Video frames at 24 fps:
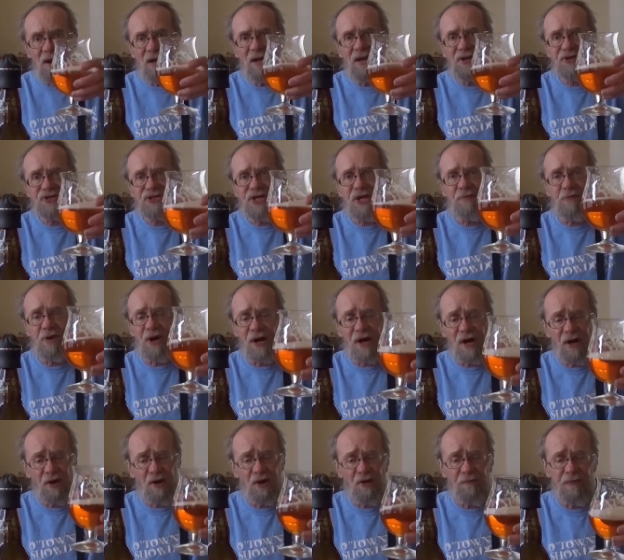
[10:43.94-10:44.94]
Let's keep
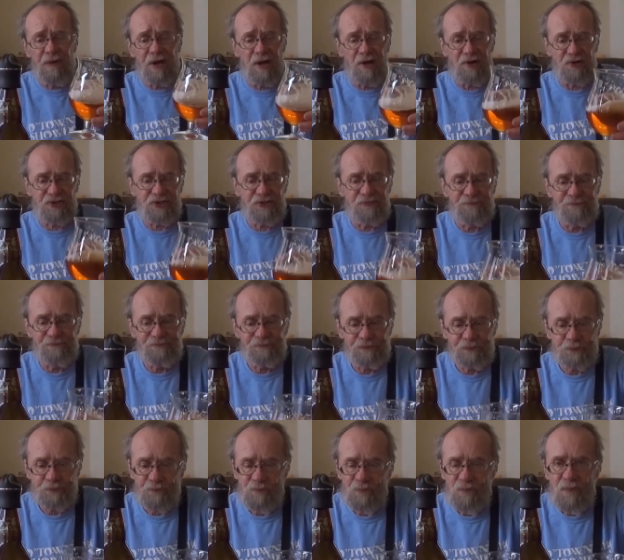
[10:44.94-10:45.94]
drinking good beers.
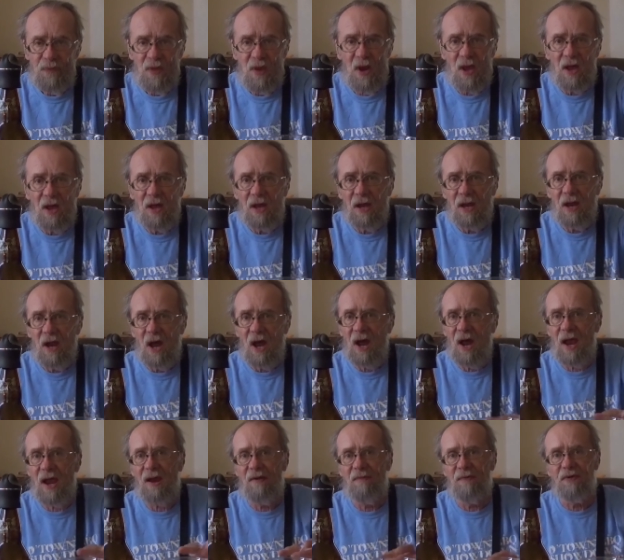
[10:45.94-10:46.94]
I
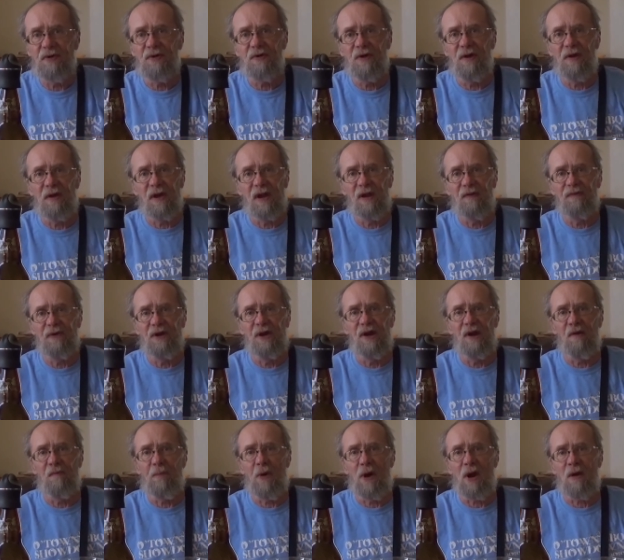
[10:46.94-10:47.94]
haven't lived in an
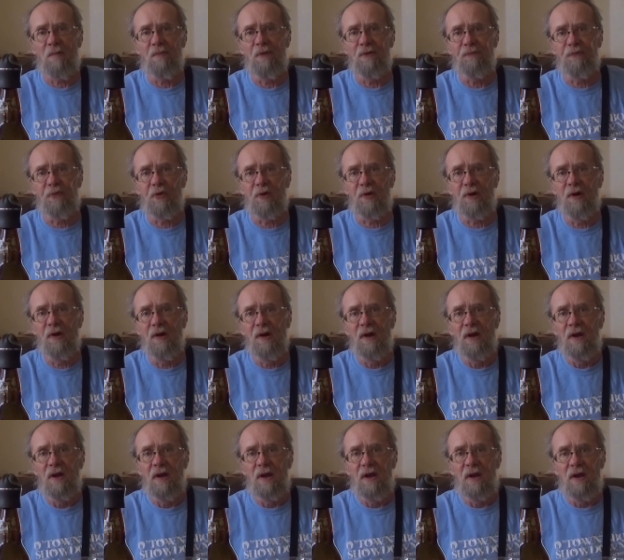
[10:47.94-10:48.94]
apartment for
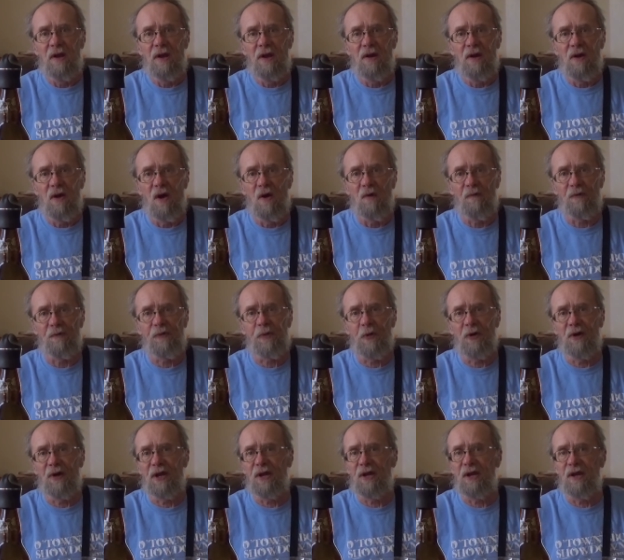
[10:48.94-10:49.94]
over
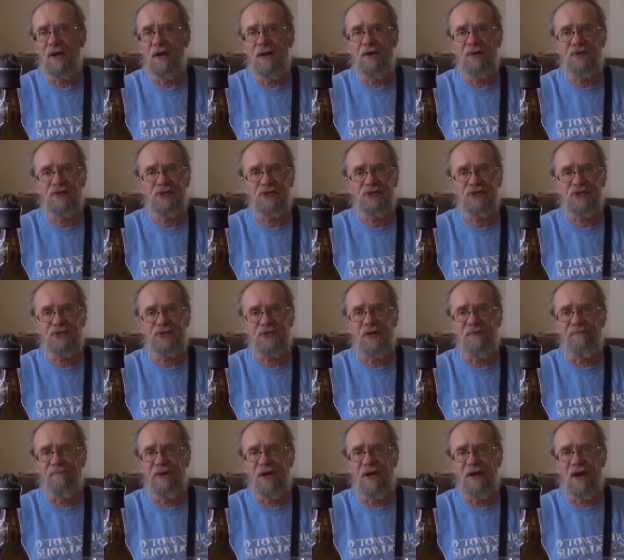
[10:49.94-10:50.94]
30 years. This is
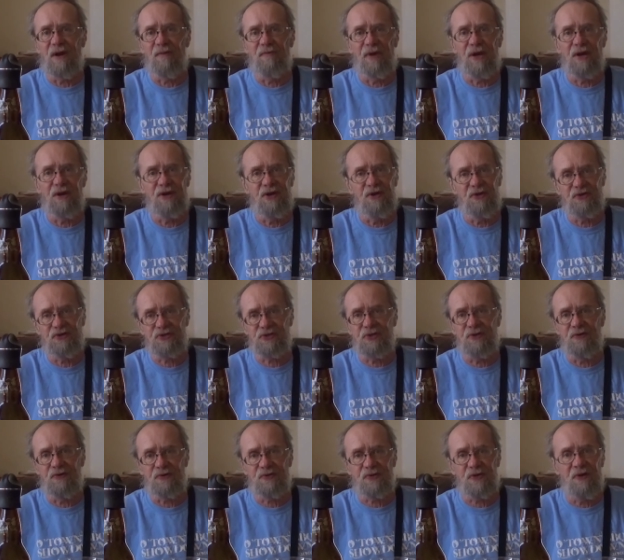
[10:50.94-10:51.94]
something I'm getting used
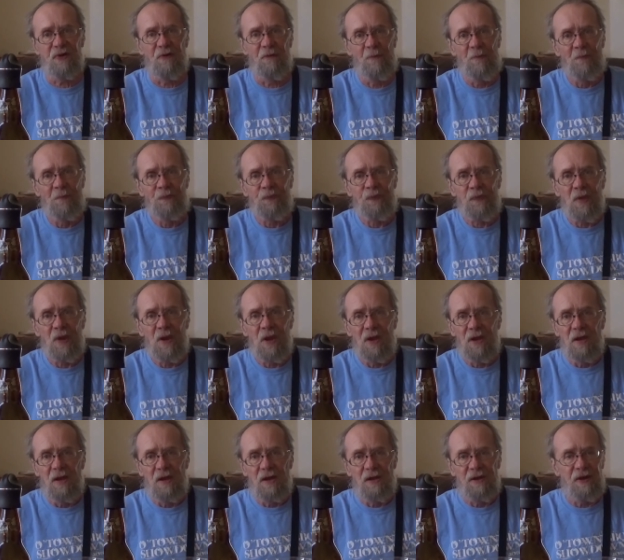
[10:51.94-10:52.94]
to, so.
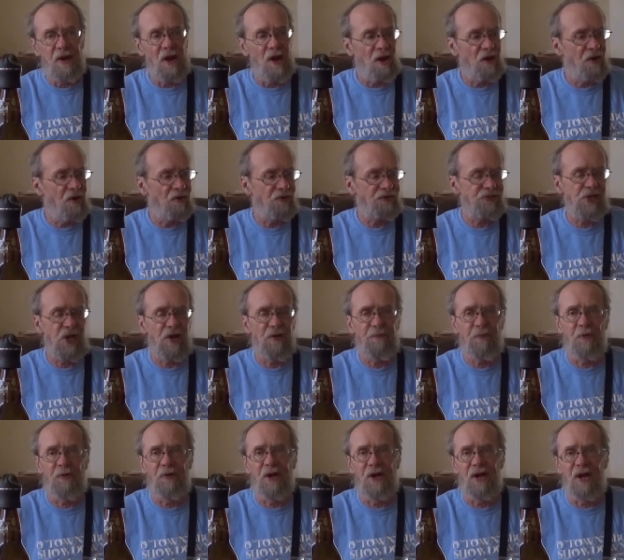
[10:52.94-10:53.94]
Dog goes out
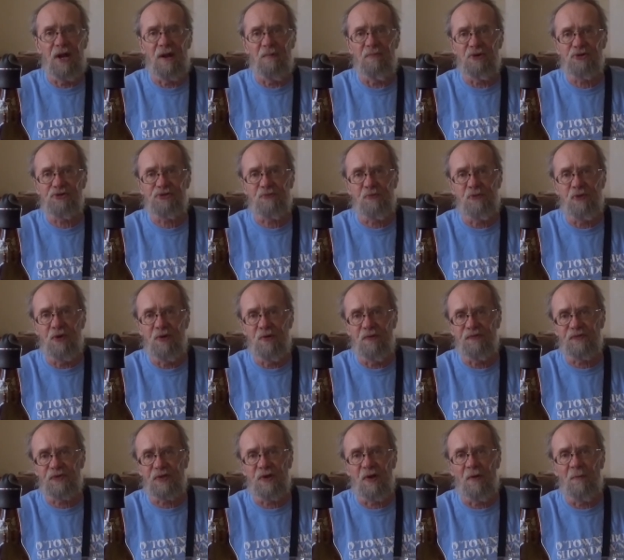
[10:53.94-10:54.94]
for the neighbors move,
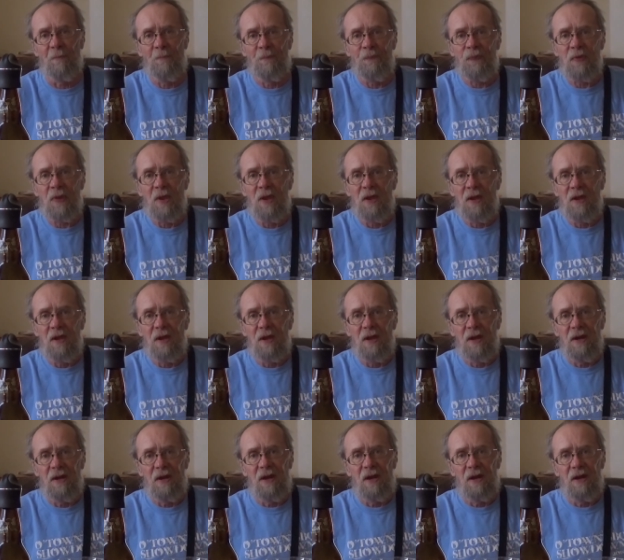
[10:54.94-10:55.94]
so.
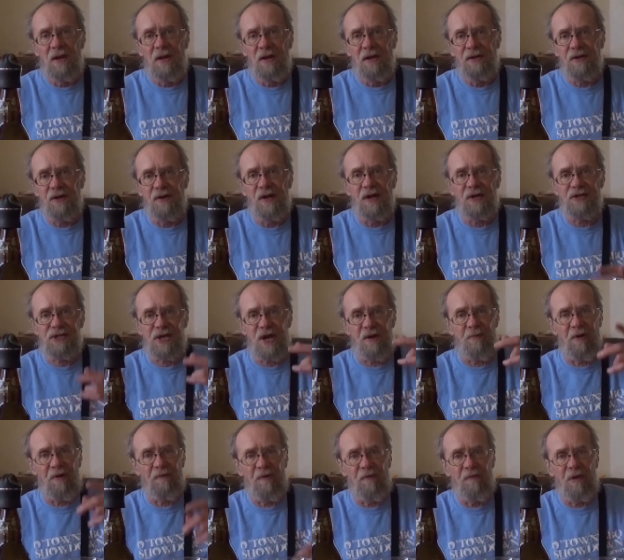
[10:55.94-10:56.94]
Till next time,
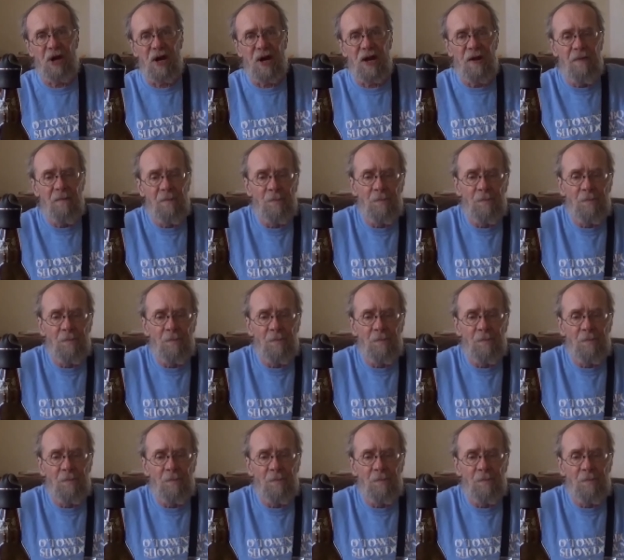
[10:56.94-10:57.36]
everybody.